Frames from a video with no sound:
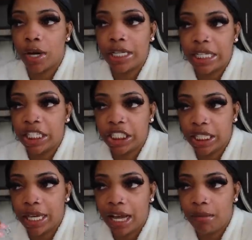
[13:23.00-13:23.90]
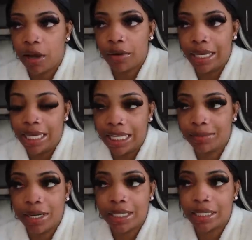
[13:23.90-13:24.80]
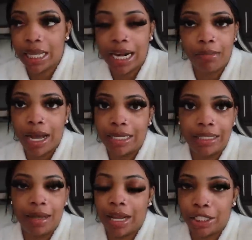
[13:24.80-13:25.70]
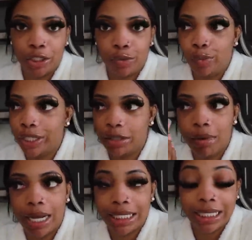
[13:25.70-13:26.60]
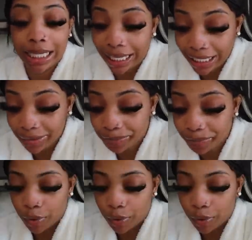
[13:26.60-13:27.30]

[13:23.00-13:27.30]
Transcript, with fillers: organization thing I bought is, because it's a lot of boxes and I'm not sure which box is in.